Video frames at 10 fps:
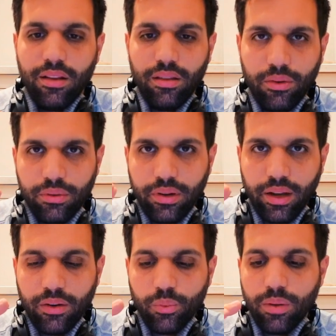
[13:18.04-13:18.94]

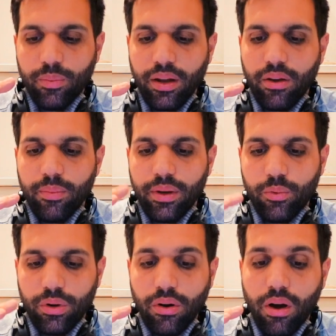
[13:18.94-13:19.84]
lowering it one by, by
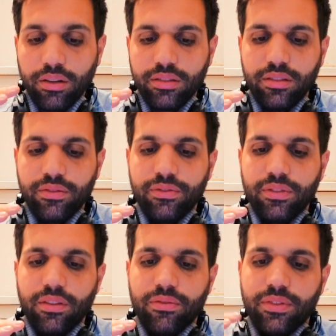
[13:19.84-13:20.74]
one octave
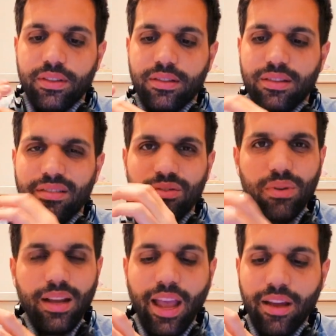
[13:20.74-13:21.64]
if it doesn't
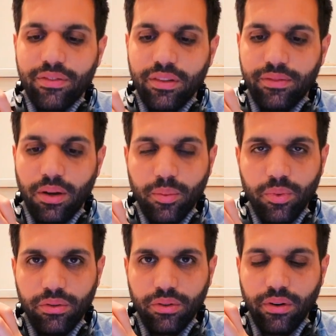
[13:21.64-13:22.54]
really have the
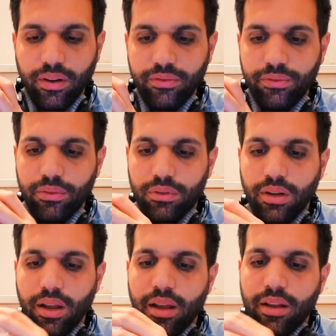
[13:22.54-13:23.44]
vibe you're going
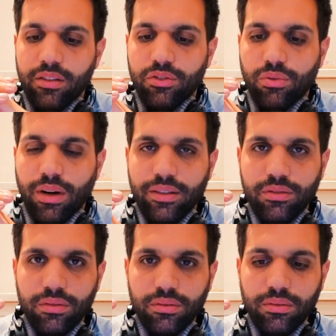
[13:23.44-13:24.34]
for try
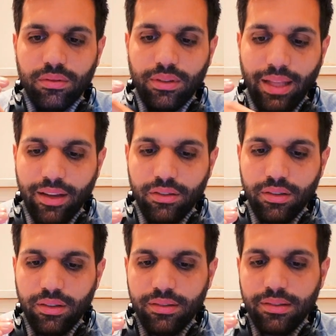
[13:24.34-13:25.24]
to layer
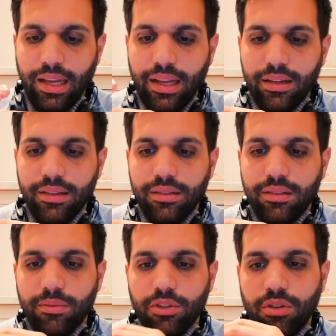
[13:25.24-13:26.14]
it
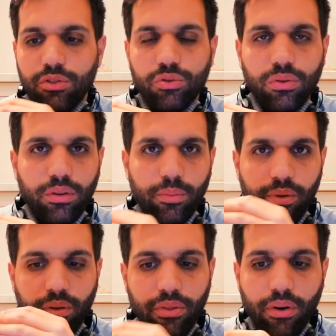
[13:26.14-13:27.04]
and control
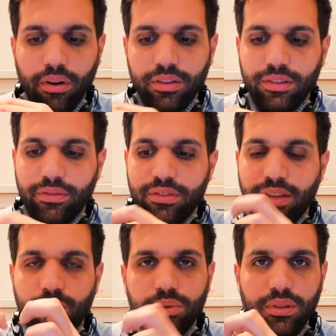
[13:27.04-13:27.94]
both octaves
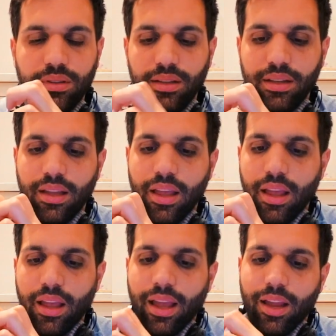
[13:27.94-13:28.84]
separately
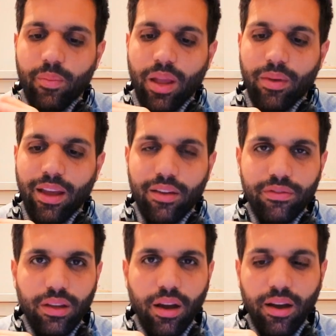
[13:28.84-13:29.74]
and maybe
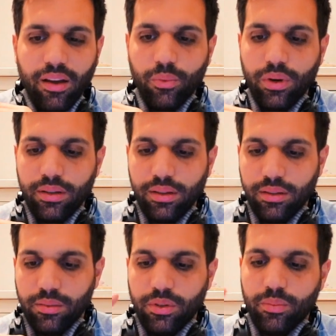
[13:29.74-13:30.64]
have the higher one a
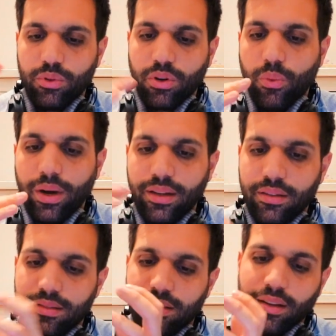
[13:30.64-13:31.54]
little bit more quiet.
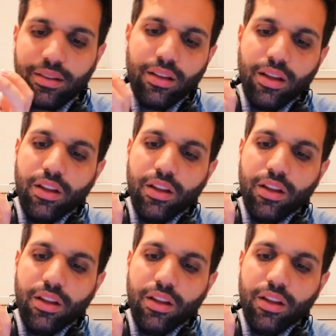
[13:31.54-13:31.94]
It's like